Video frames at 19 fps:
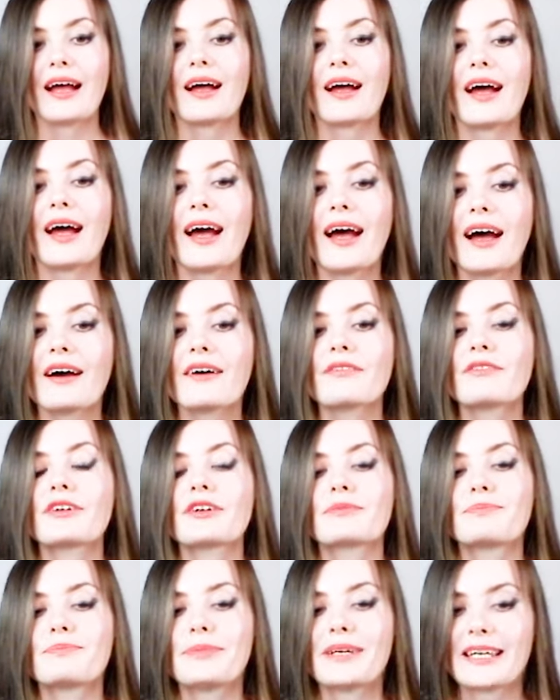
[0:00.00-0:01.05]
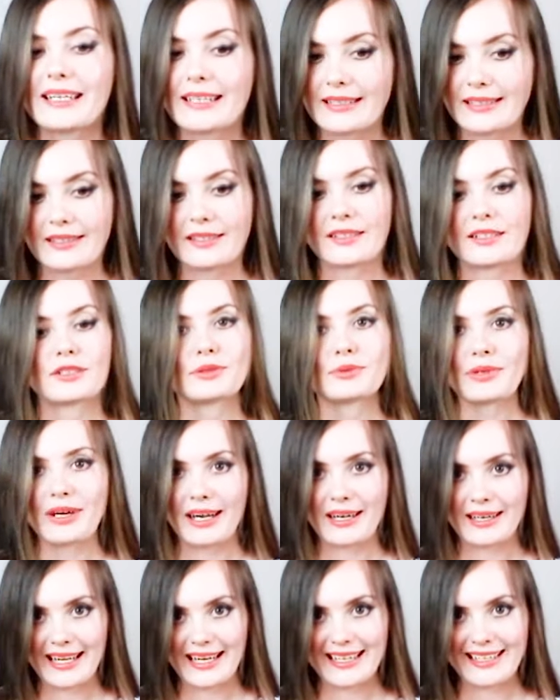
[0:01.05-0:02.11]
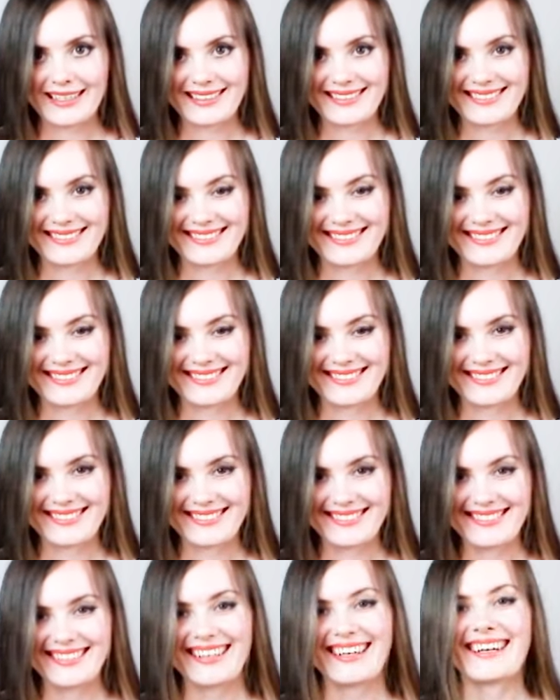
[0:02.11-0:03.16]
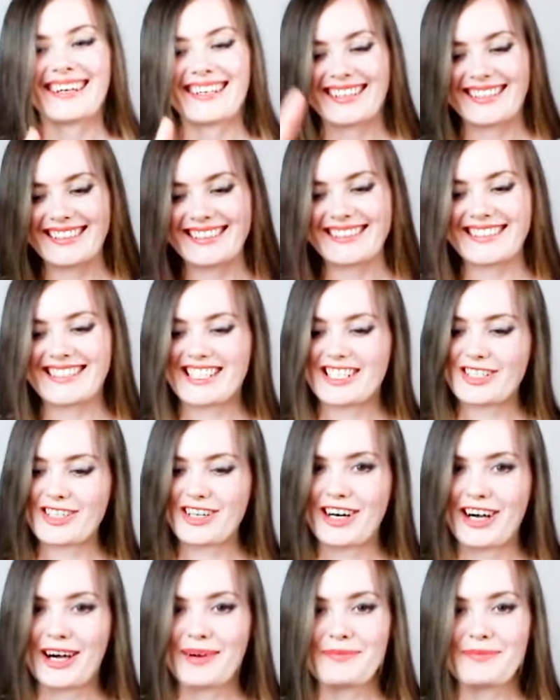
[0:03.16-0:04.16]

Have been running. Good job.